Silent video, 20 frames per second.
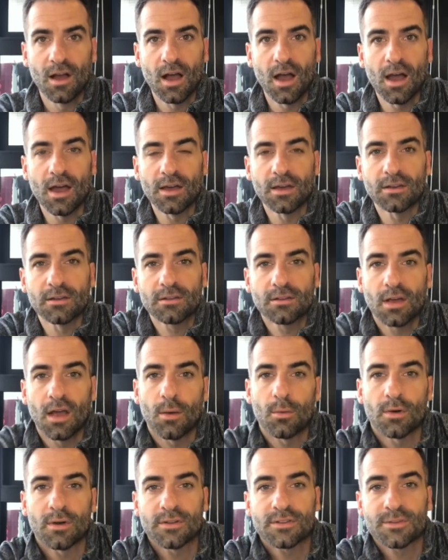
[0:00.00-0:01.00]
Hi, I
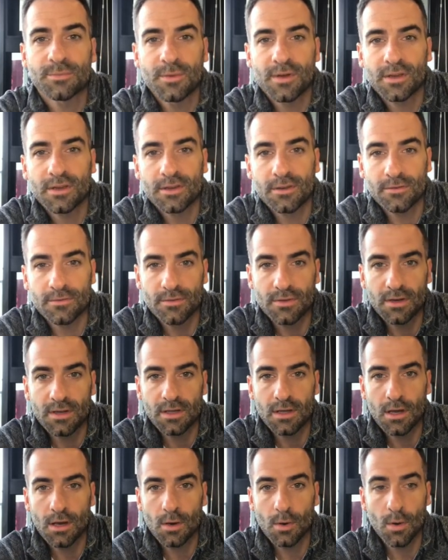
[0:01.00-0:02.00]
wanted to make a
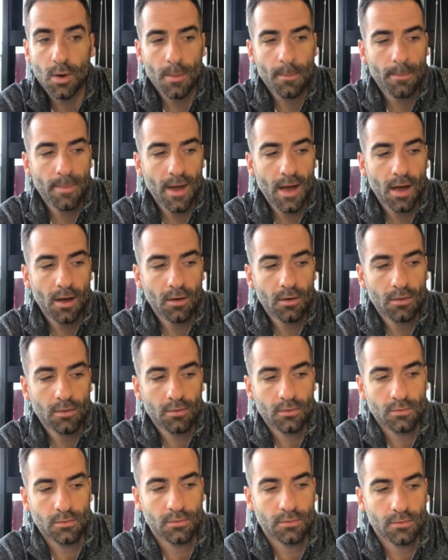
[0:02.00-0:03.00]
video about
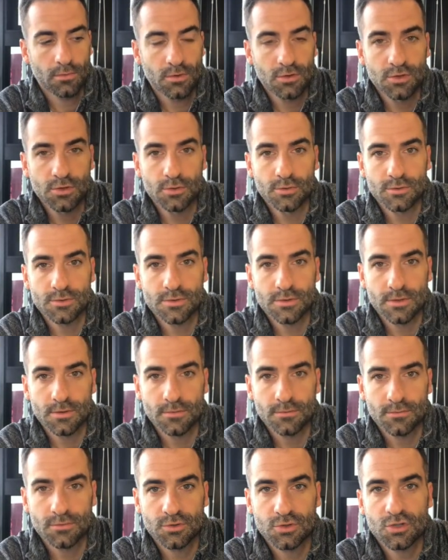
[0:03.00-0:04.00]
the use
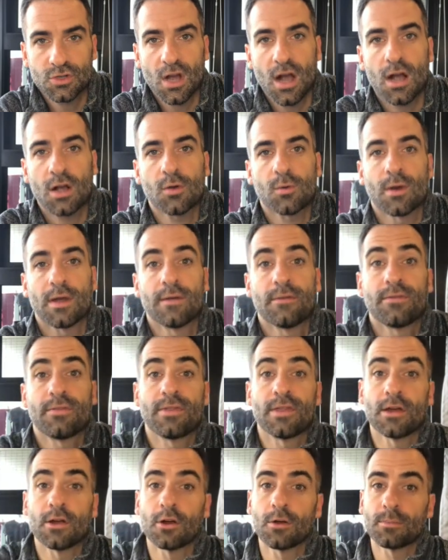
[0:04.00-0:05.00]
of shockwave
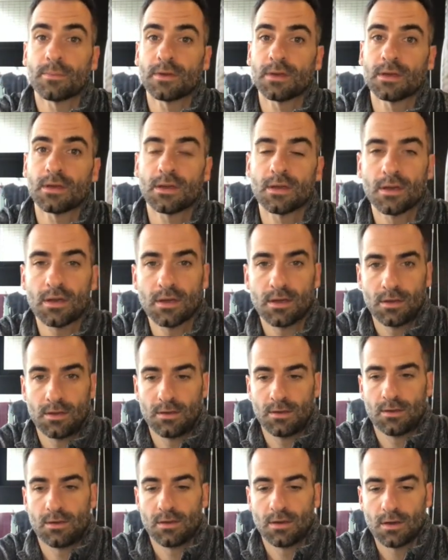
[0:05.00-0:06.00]
therapy
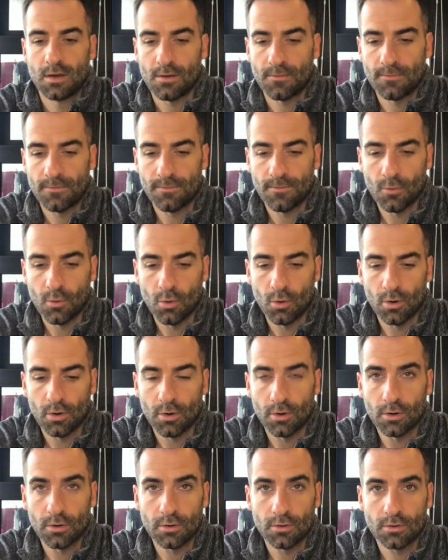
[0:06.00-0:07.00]

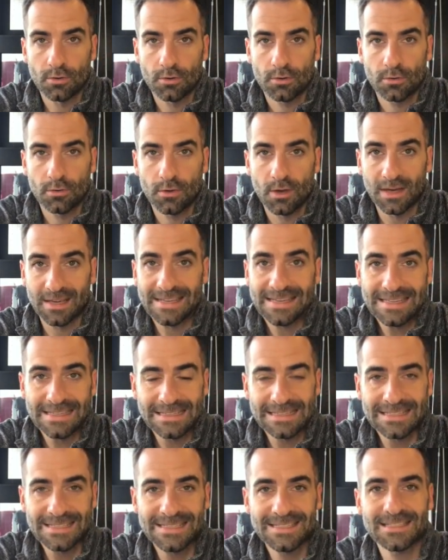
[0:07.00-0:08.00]
for
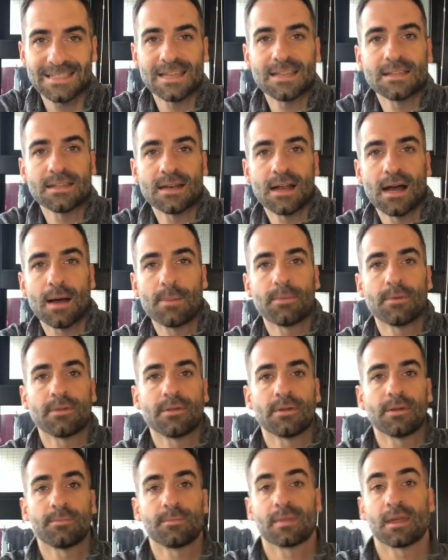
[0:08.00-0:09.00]
Achilles
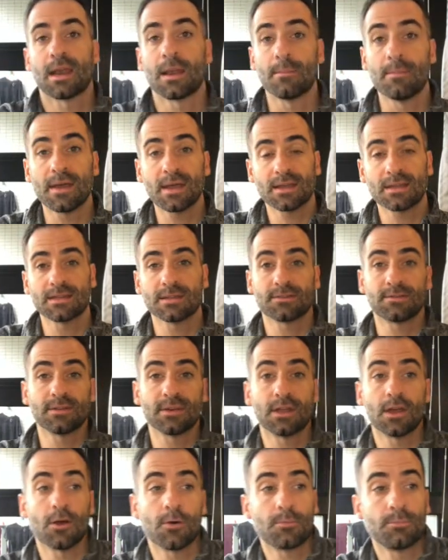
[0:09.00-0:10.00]
tendinopathy. And I'm making this
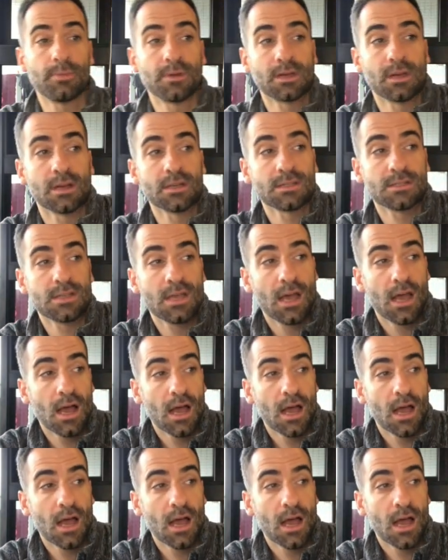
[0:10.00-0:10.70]
video because